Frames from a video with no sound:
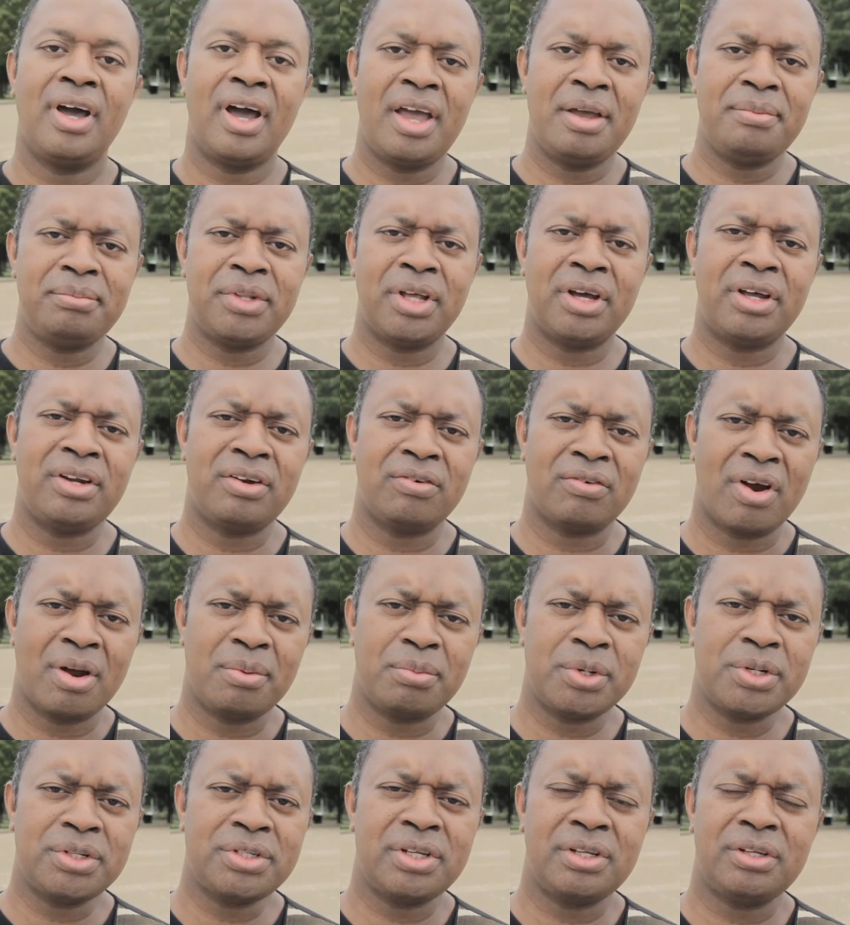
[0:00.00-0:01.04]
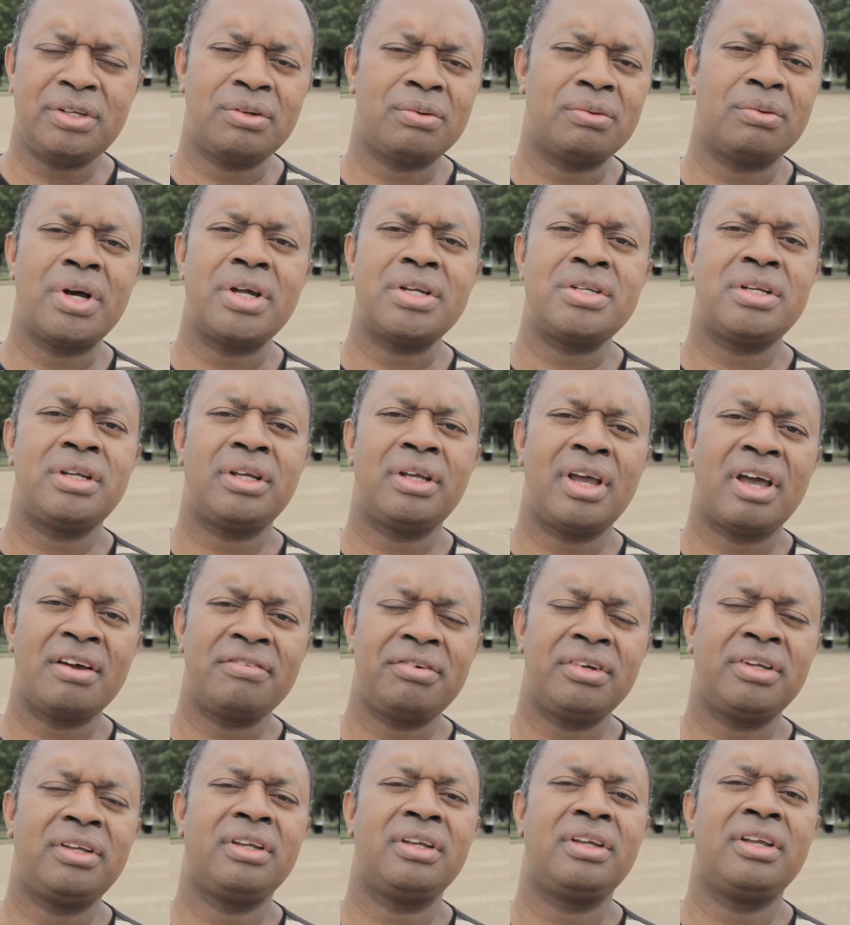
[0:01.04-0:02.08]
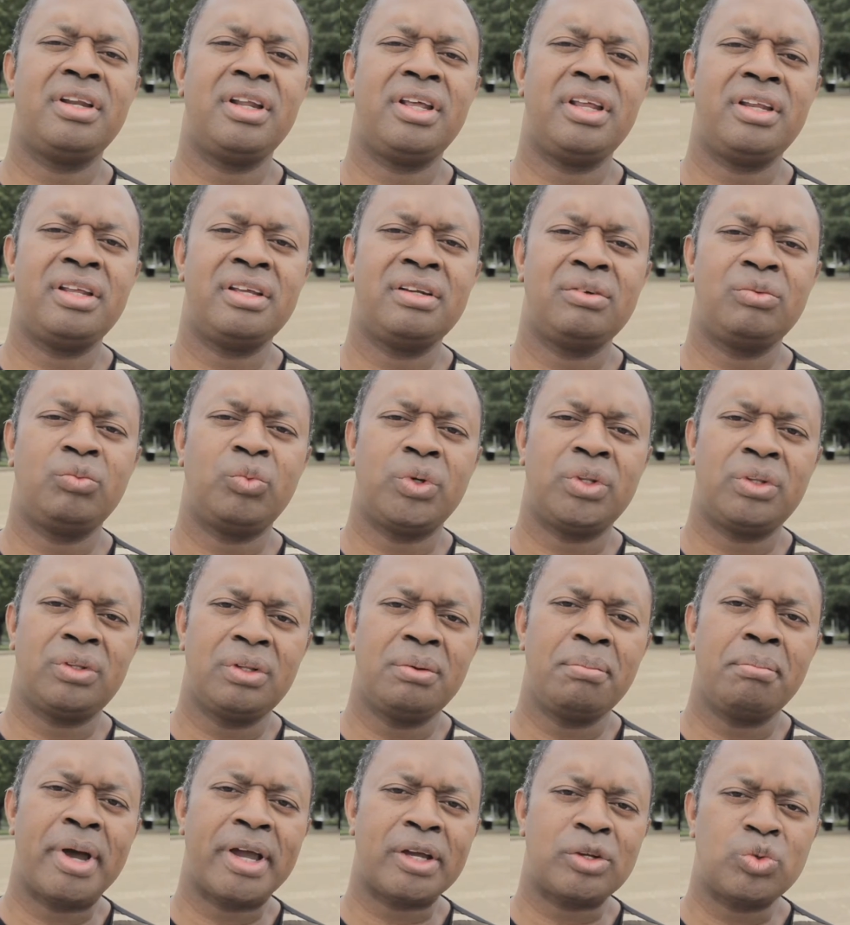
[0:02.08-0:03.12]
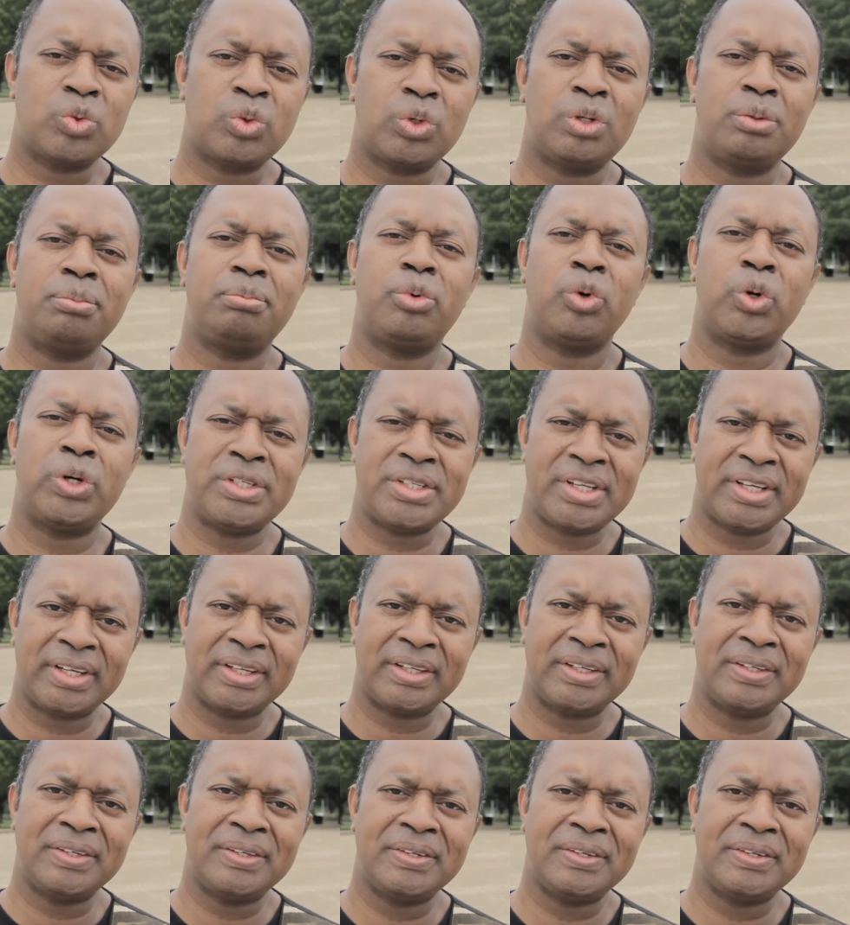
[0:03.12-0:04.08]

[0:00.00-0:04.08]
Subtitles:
I'm Donné Roberts, and you're watching African Canadian with Maxwell Boateng.